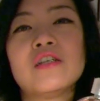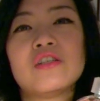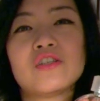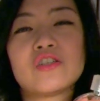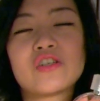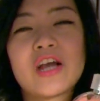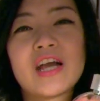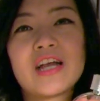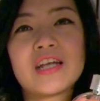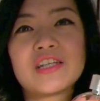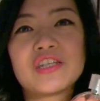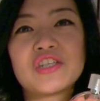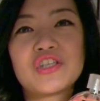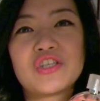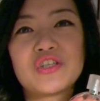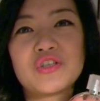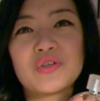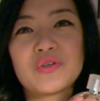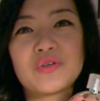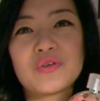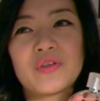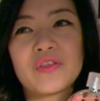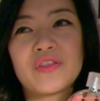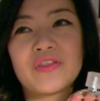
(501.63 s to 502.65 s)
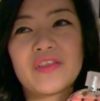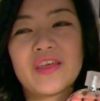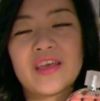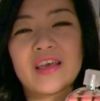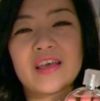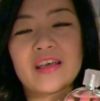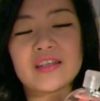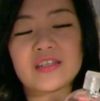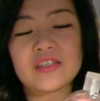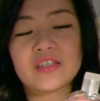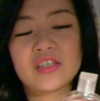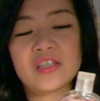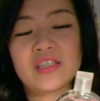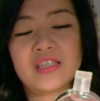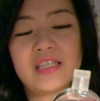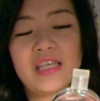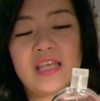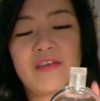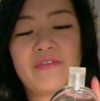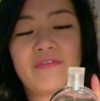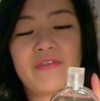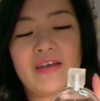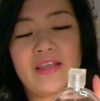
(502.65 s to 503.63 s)
trying to
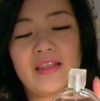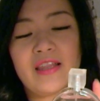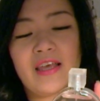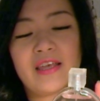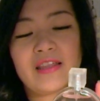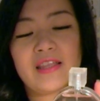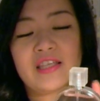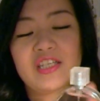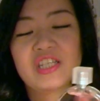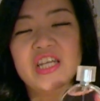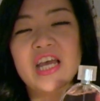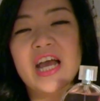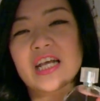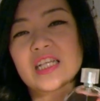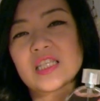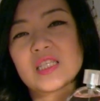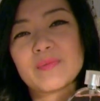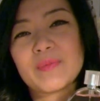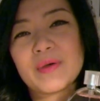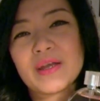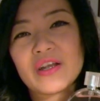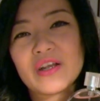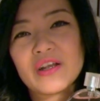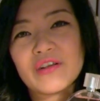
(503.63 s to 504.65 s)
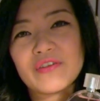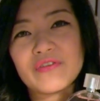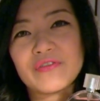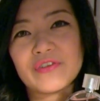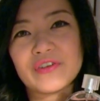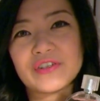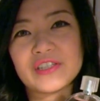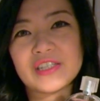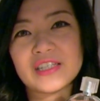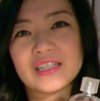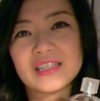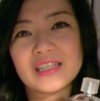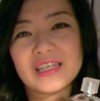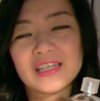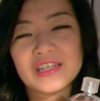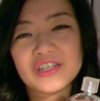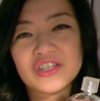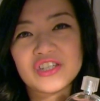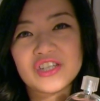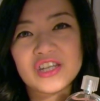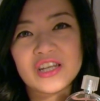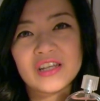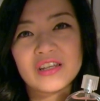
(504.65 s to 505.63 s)
see if I like the Chance better versus like
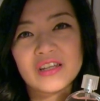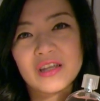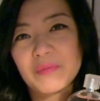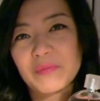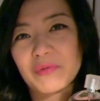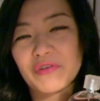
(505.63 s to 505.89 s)
Chanel No.